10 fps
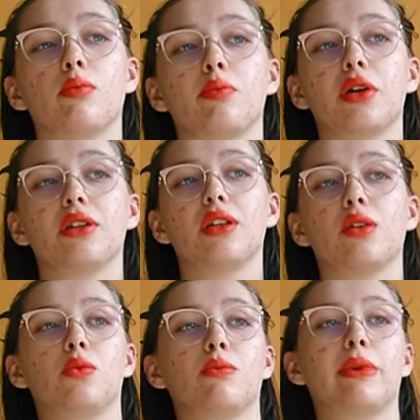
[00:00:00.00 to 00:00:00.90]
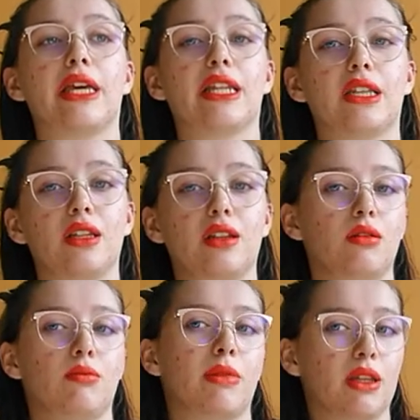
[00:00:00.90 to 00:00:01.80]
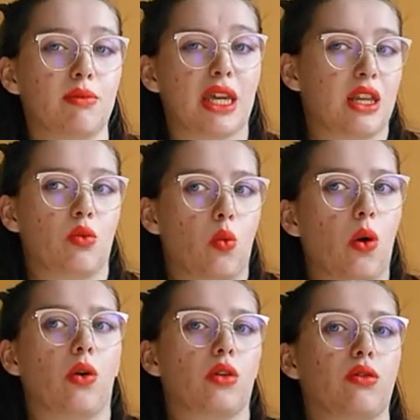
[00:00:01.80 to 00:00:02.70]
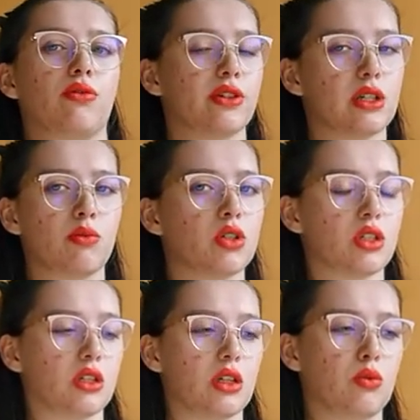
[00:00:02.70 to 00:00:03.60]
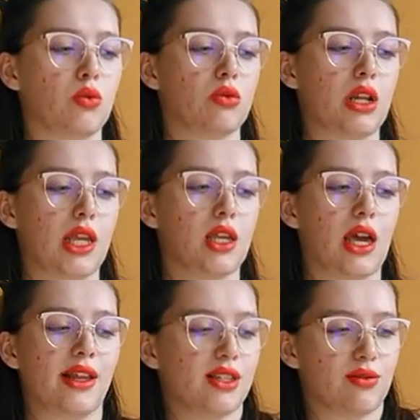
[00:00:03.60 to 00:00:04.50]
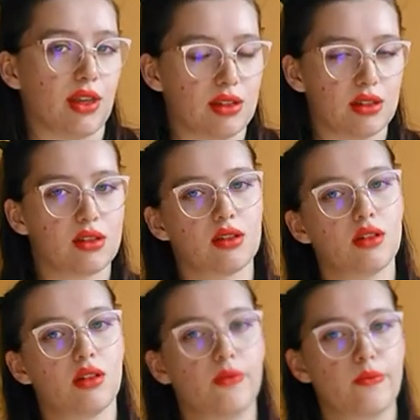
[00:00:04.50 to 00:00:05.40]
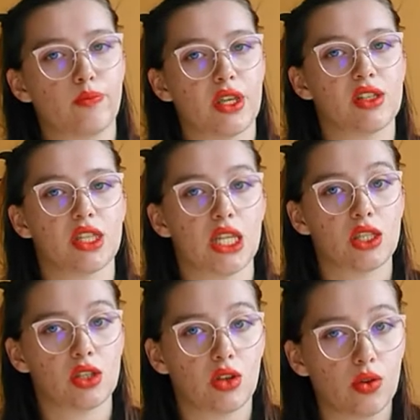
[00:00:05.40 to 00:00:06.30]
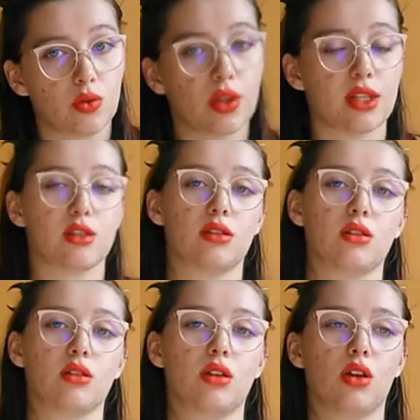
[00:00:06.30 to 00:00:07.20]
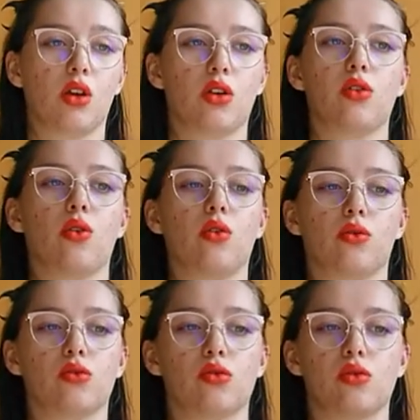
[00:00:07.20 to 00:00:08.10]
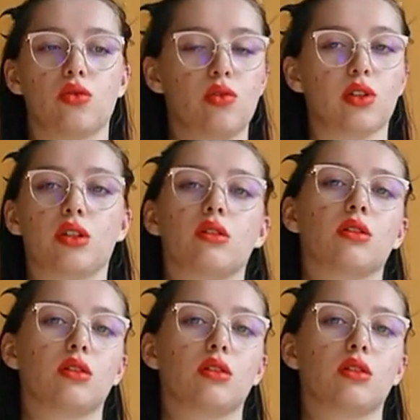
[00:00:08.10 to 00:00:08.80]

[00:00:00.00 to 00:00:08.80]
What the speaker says: but it won't make it work fundamentally. It won't like activate it, because that's you, that's your doing.